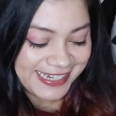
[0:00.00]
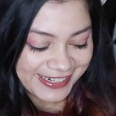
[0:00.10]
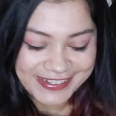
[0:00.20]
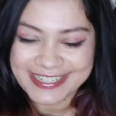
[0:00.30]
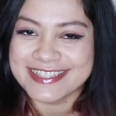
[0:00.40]

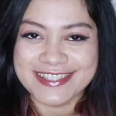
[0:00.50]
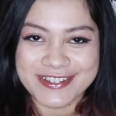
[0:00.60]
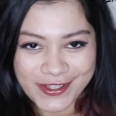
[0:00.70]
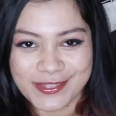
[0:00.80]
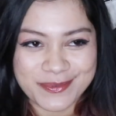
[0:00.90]
here is
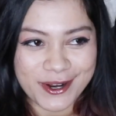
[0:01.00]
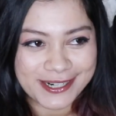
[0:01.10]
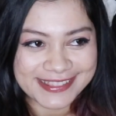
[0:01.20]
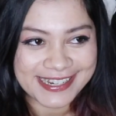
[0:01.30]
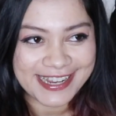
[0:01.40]
not the
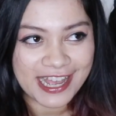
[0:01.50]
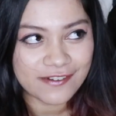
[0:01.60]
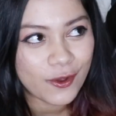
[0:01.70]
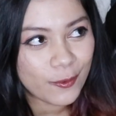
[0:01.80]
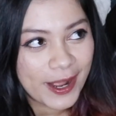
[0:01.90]
product that I
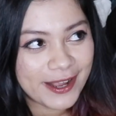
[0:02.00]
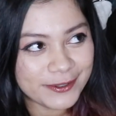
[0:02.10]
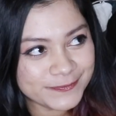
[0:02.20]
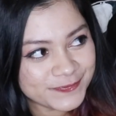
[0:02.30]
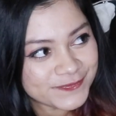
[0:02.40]
have. Wow.